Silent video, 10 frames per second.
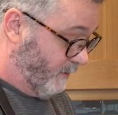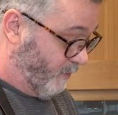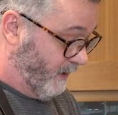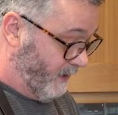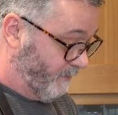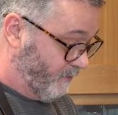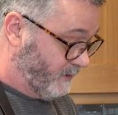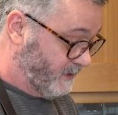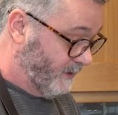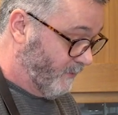we bring it up to a
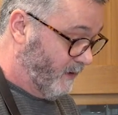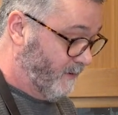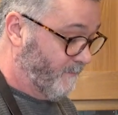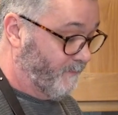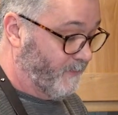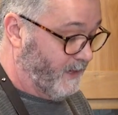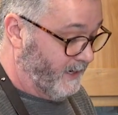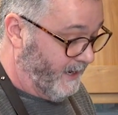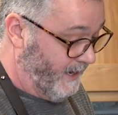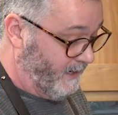simmer
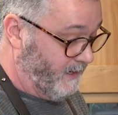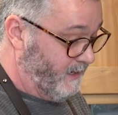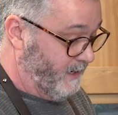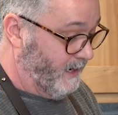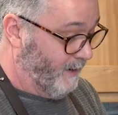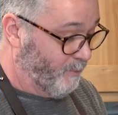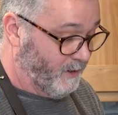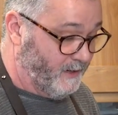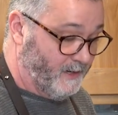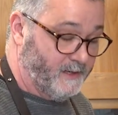again, and I
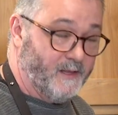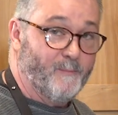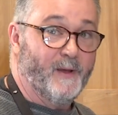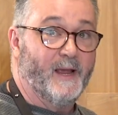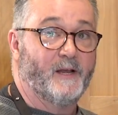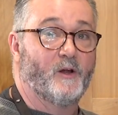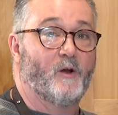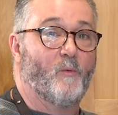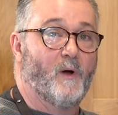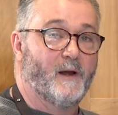put it into the pan, you're
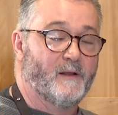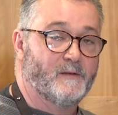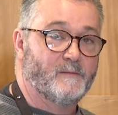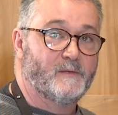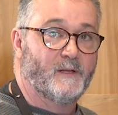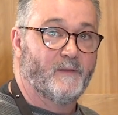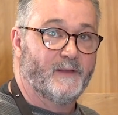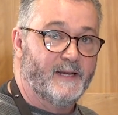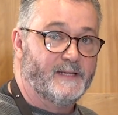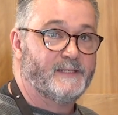gonna want it to at
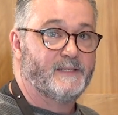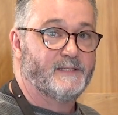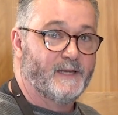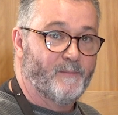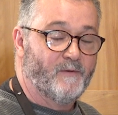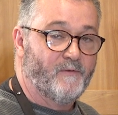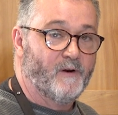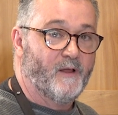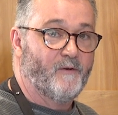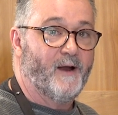least simmer for
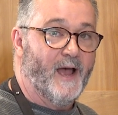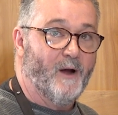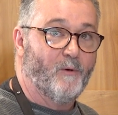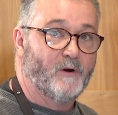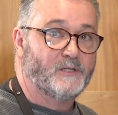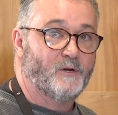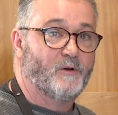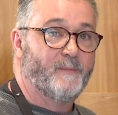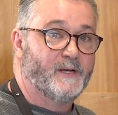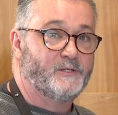another hour or so
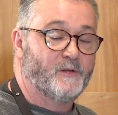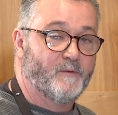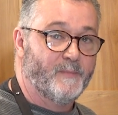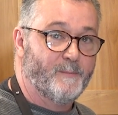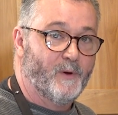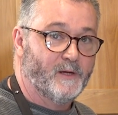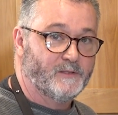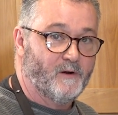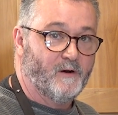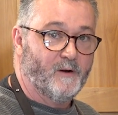to make sure the meatballs
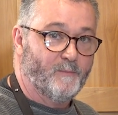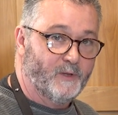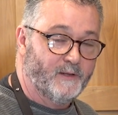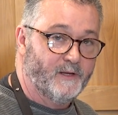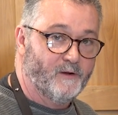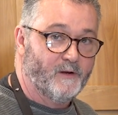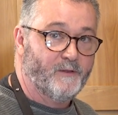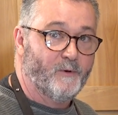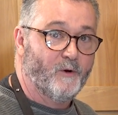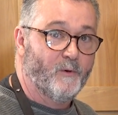are completely cooked
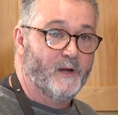through.